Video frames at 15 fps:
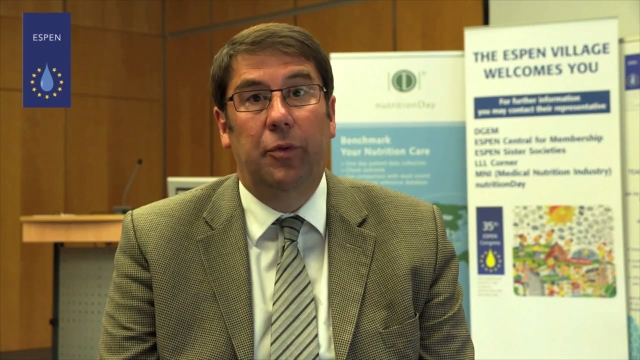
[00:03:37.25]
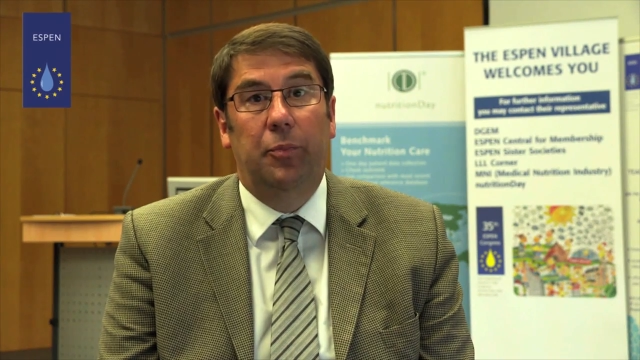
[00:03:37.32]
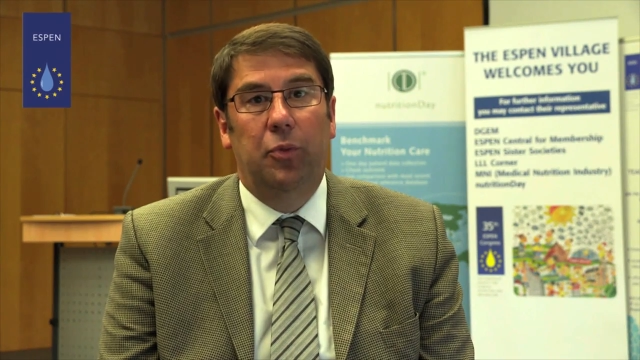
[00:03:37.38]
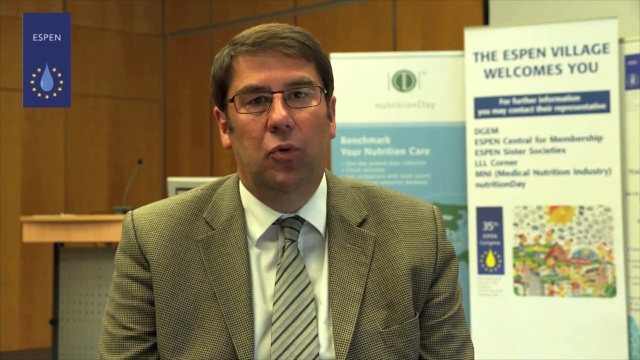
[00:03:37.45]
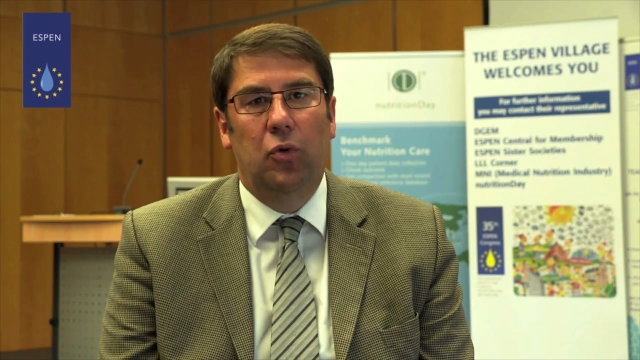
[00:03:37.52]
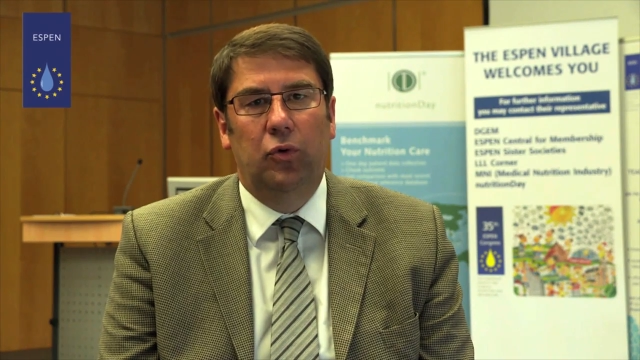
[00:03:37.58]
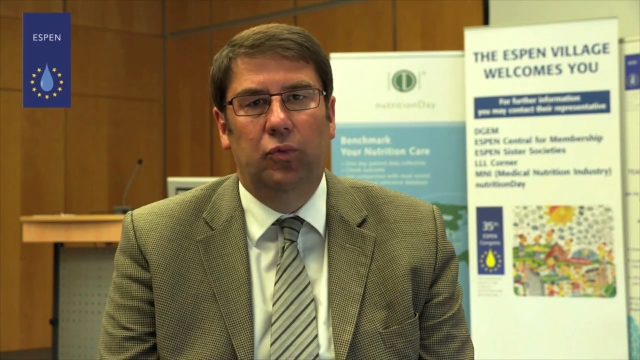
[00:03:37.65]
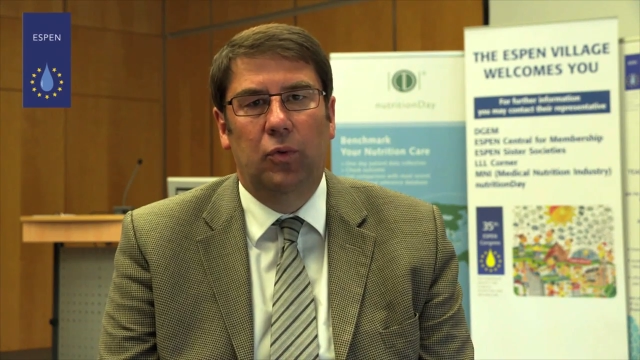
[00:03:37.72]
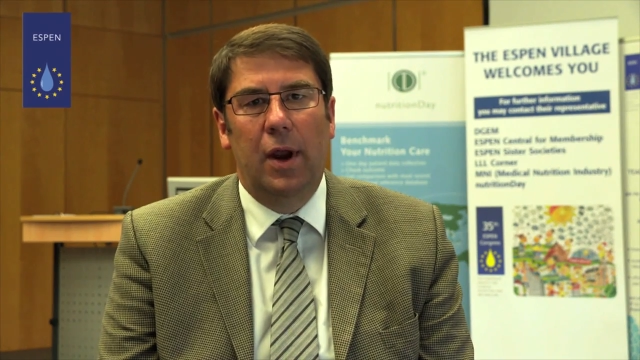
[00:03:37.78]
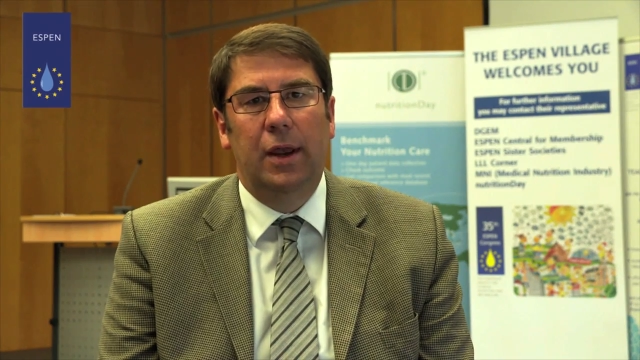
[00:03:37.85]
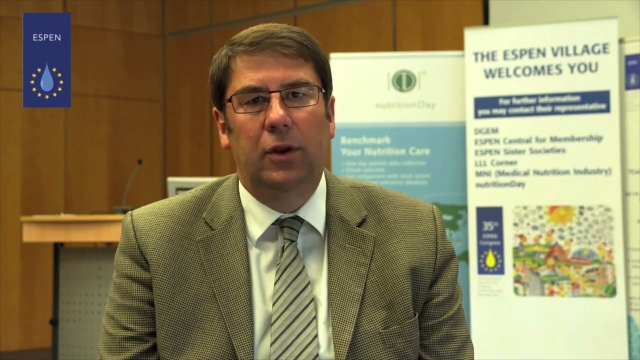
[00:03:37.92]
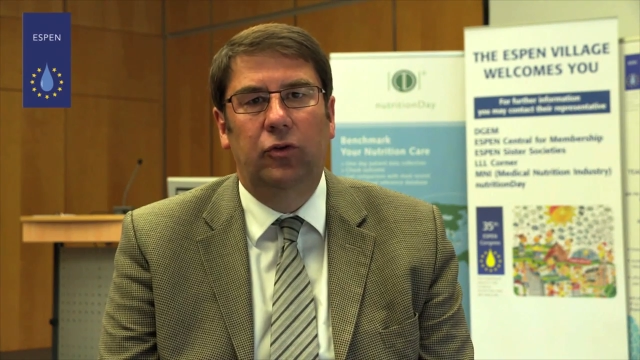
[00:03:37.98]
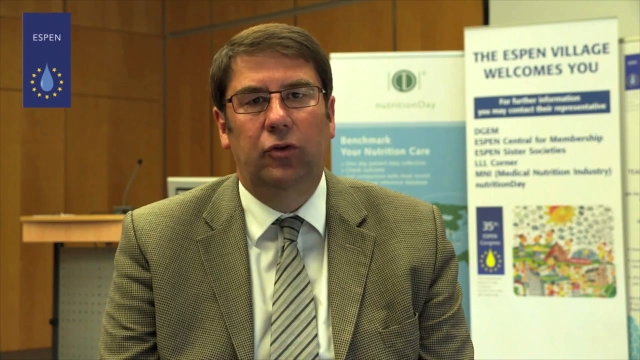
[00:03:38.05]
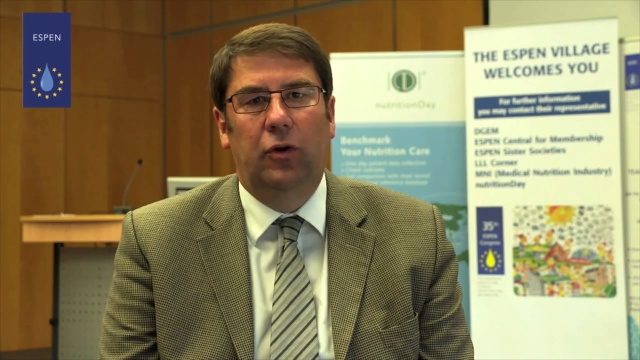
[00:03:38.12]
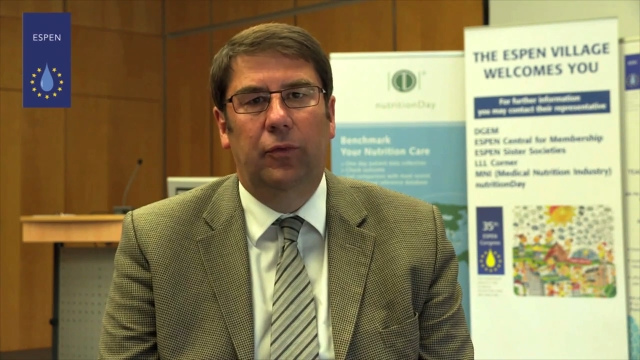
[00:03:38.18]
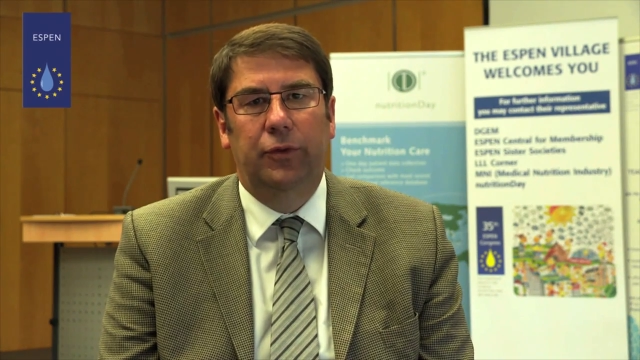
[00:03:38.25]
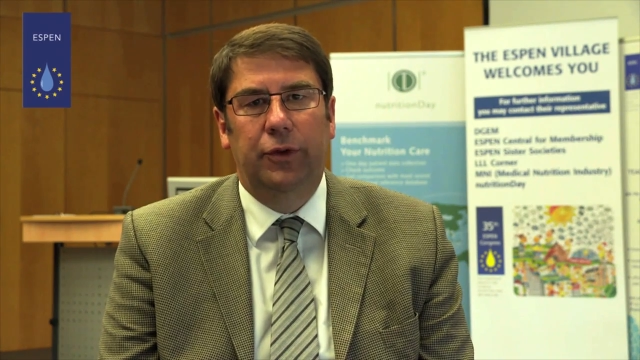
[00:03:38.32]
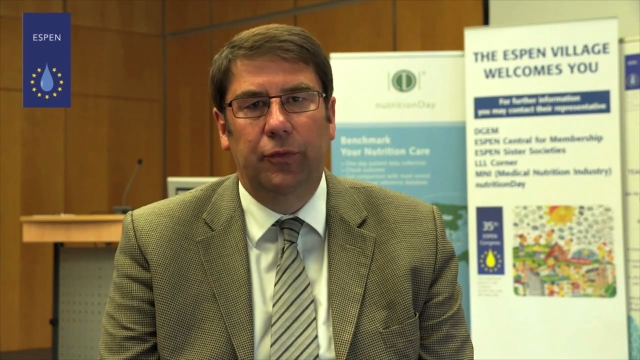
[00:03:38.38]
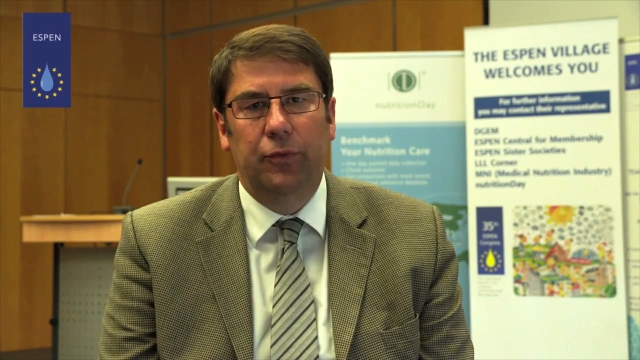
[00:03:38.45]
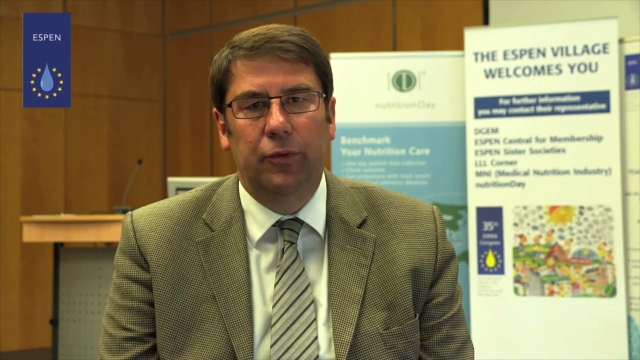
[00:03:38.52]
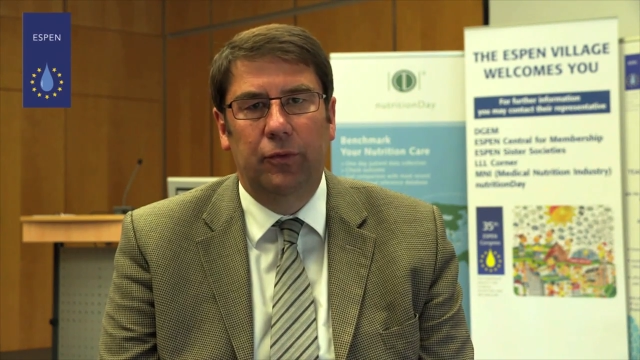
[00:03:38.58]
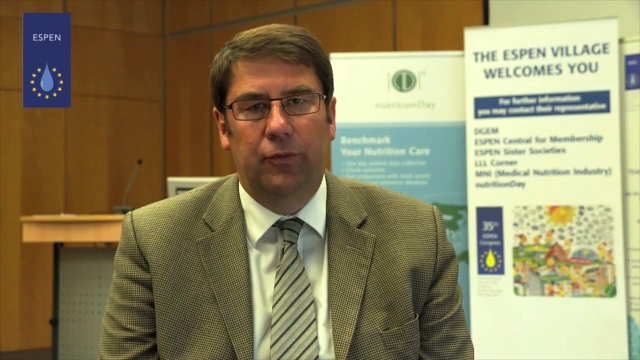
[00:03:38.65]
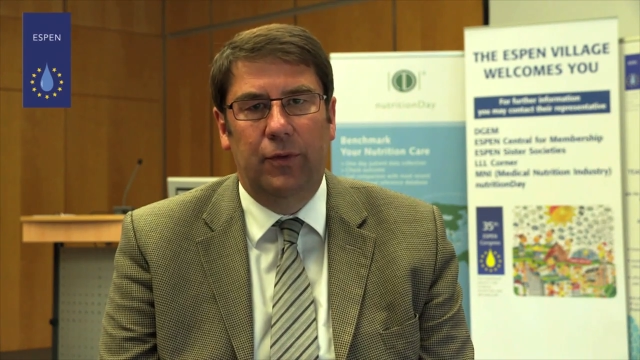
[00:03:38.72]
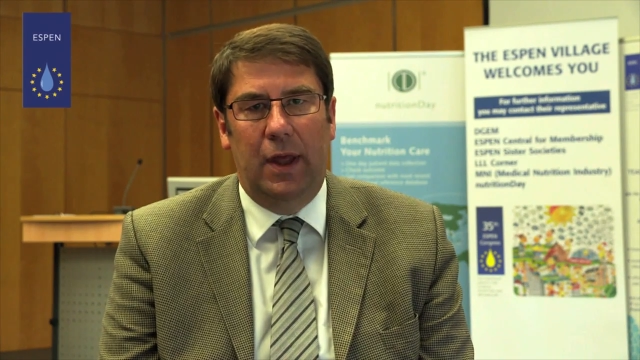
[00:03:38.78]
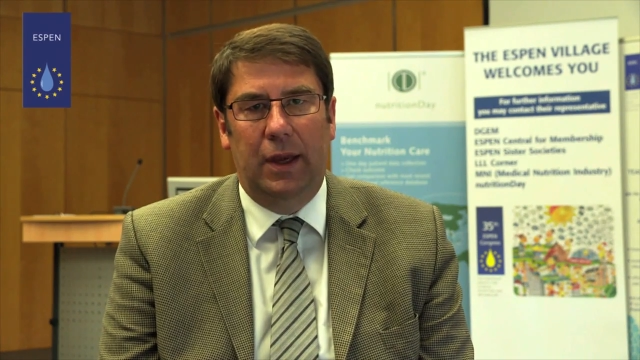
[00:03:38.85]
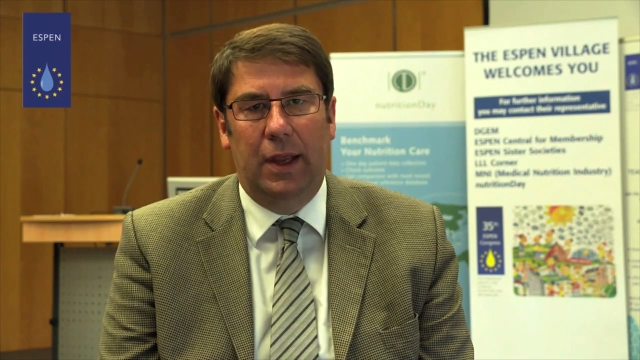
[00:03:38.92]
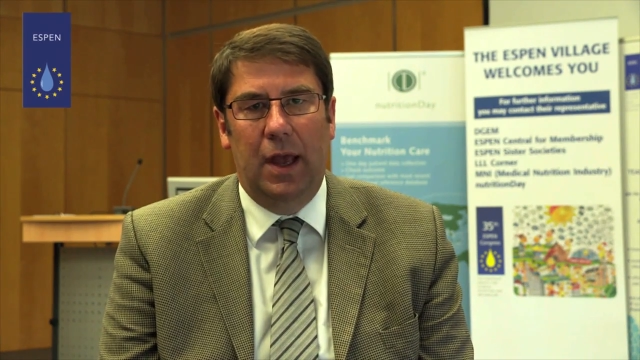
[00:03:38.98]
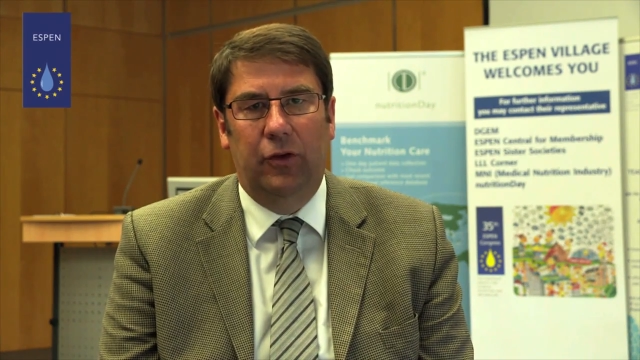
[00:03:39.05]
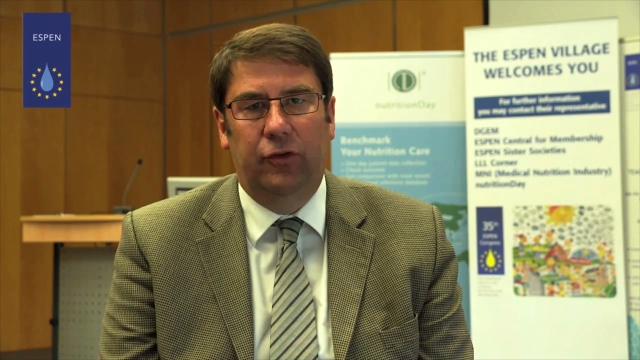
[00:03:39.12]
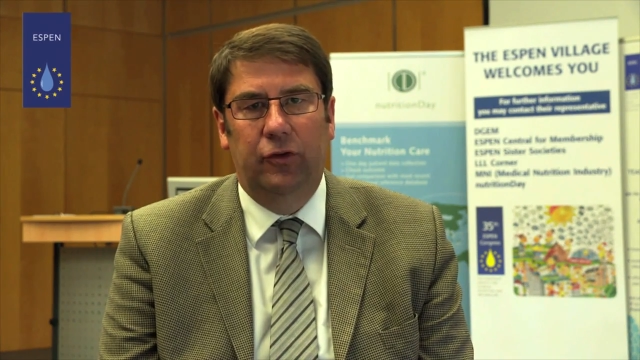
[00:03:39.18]
broad range of different
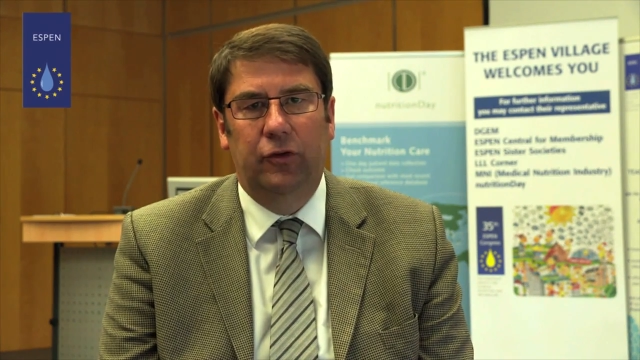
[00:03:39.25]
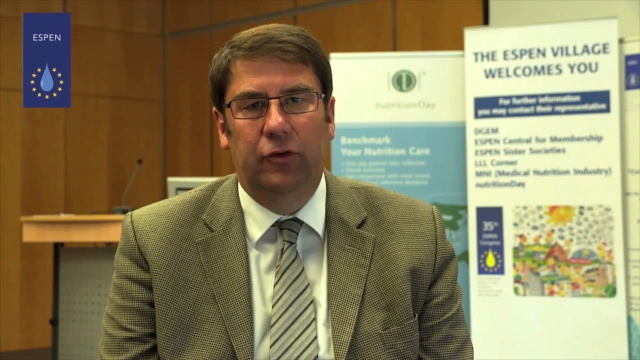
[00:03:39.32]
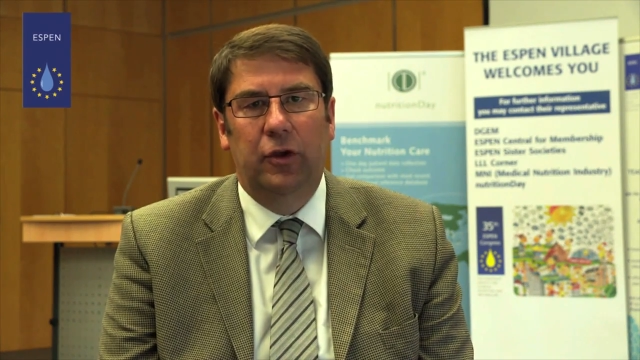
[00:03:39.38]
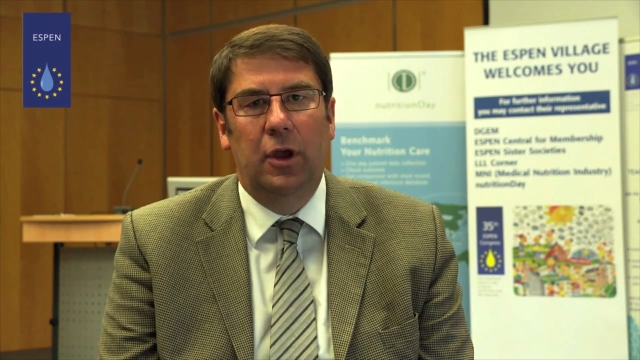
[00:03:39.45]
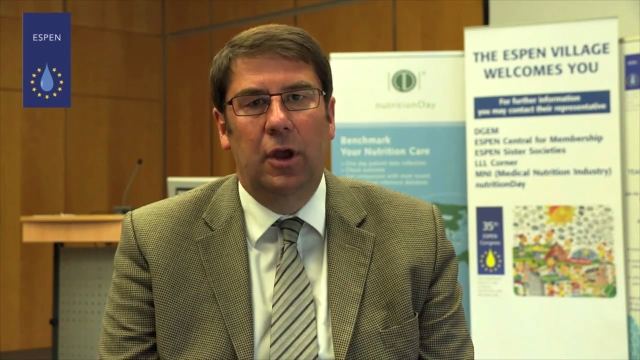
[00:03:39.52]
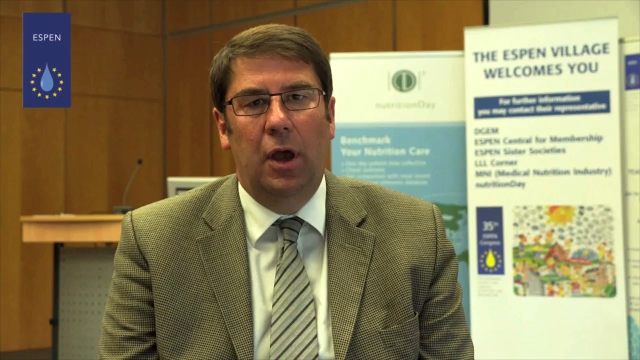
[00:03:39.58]
fatty acids